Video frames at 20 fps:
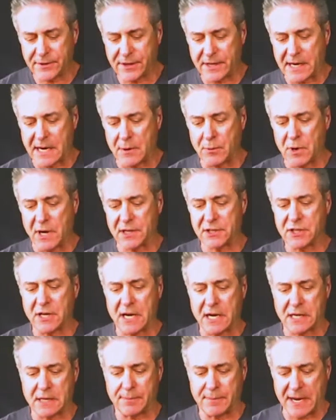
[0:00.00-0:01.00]
thing I want to
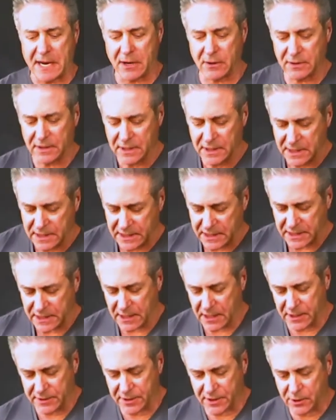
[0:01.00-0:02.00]
talk about
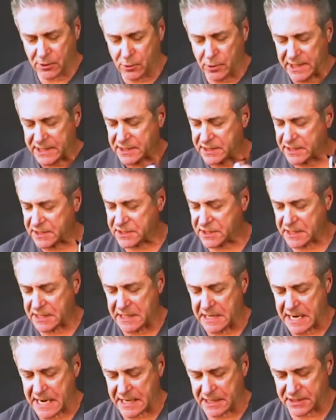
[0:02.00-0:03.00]
are the quick
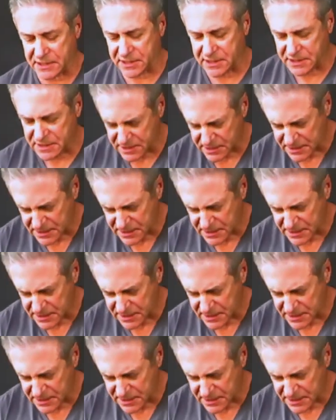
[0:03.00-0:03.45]
disconnects.